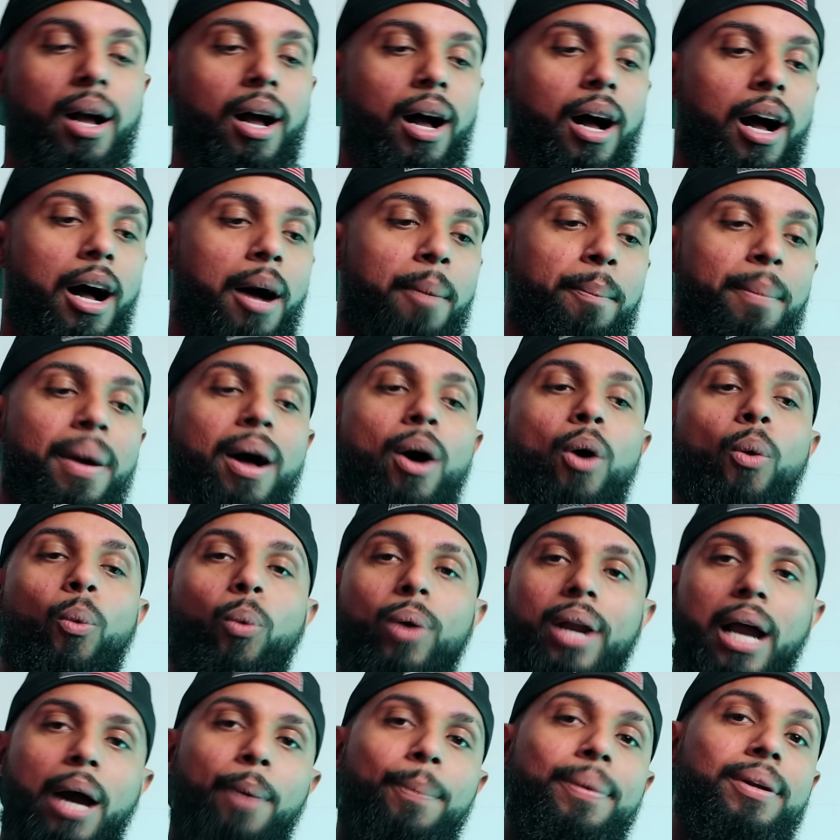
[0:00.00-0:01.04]

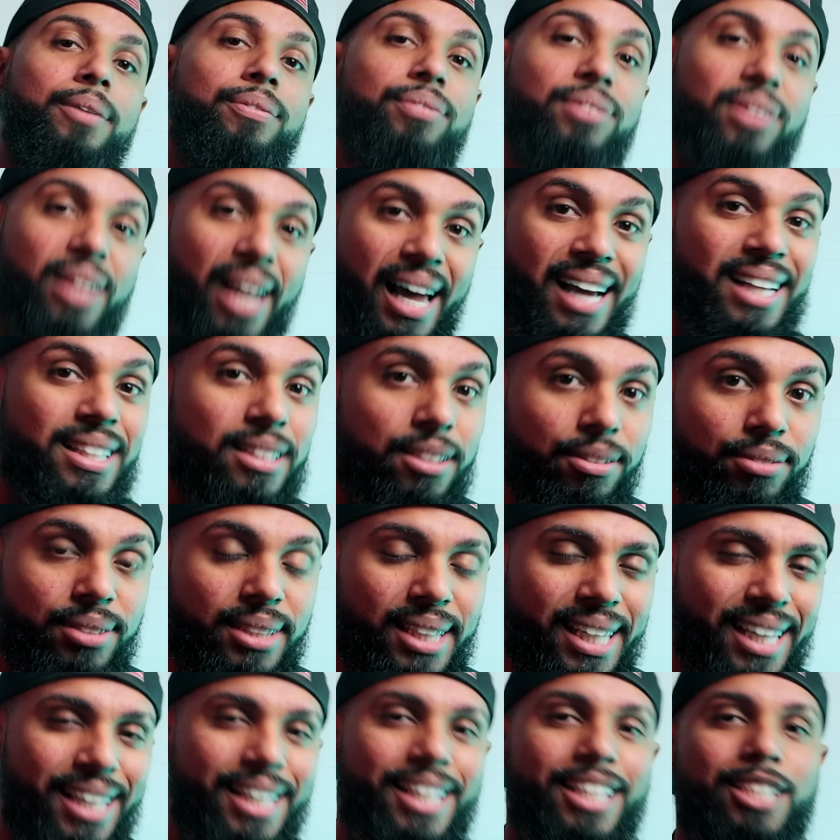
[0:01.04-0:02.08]
What I would have liked to have
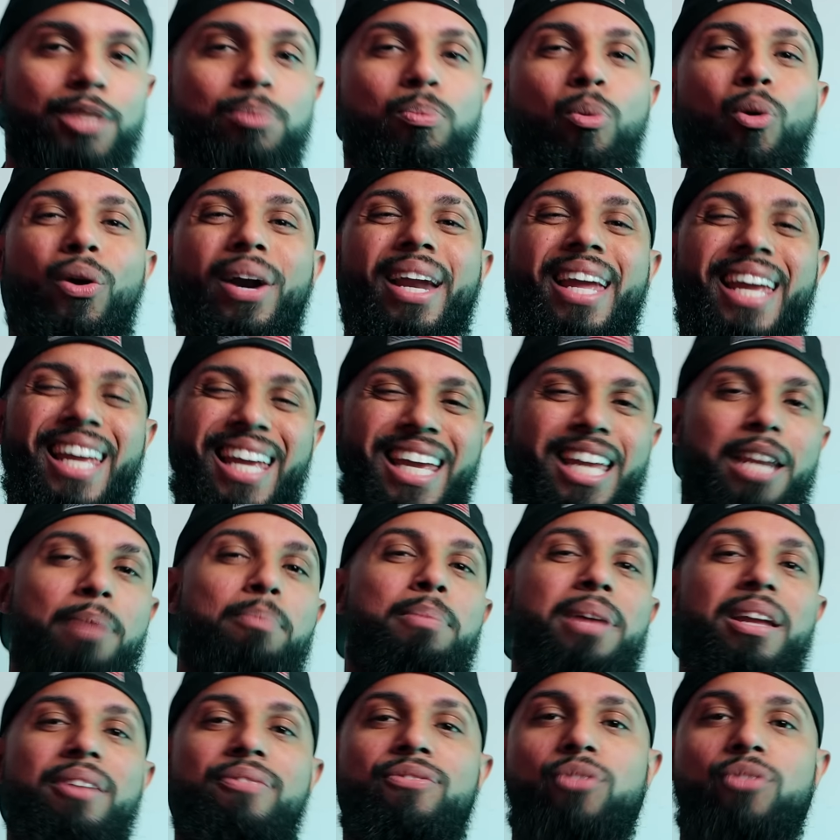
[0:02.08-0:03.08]
seen is more enemy